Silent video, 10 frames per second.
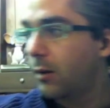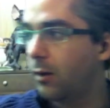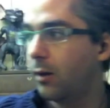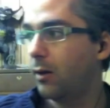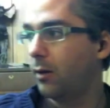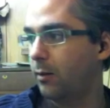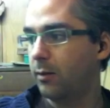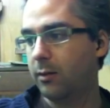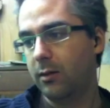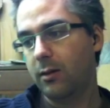uh,
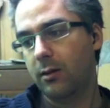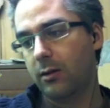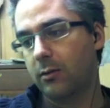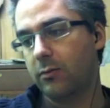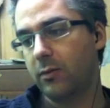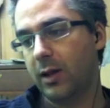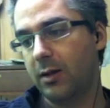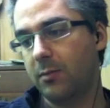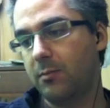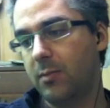for
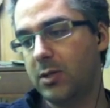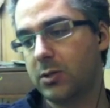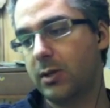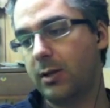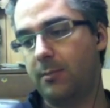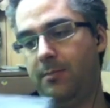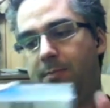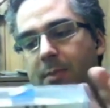like measuring